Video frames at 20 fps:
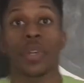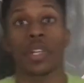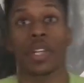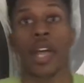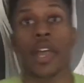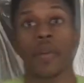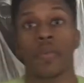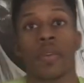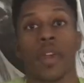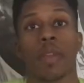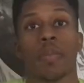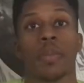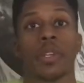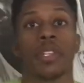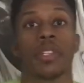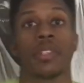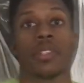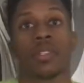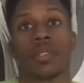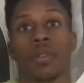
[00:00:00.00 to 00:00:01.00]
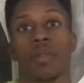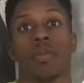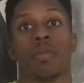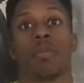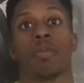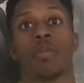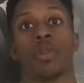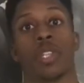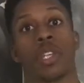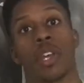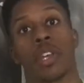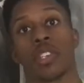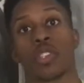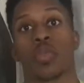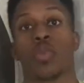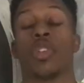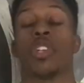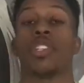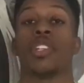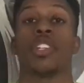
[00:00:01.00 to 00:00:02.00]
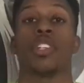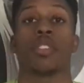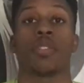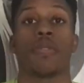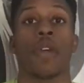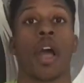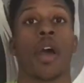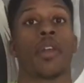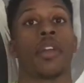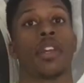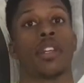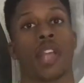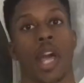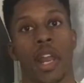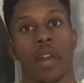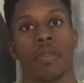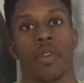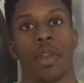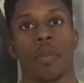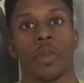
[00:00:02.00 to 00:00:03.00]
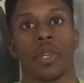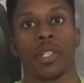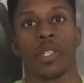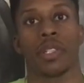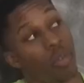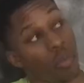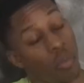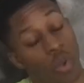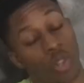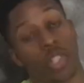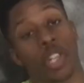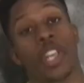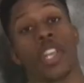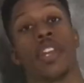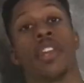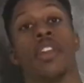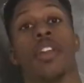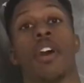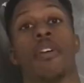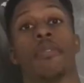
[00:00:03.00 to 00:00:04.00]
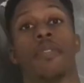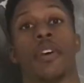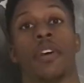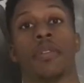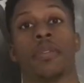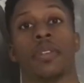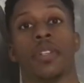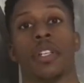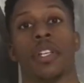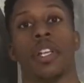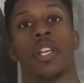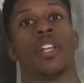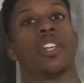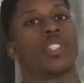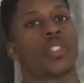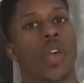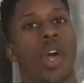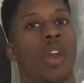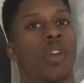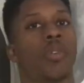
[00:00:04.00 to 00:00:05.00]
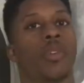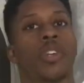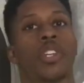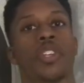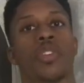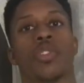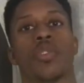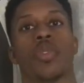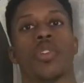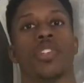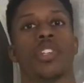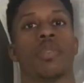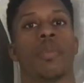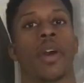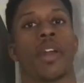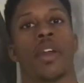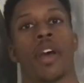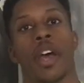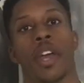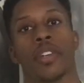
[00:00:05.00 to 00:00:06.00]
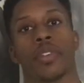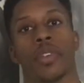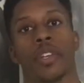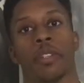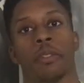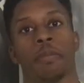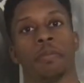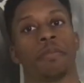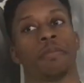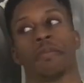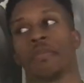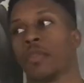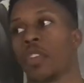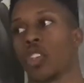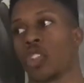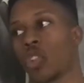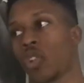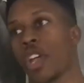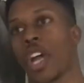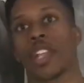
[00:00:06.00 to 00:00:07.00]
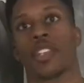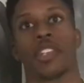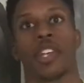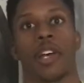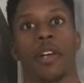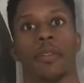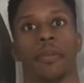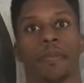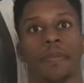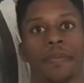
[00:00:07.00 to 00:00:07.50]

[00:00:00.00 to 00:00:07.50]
lot of red meats, because creatine is found in a lot of red meats, which I eat enough of, so I don't really use creatine monohydrate. So that's out.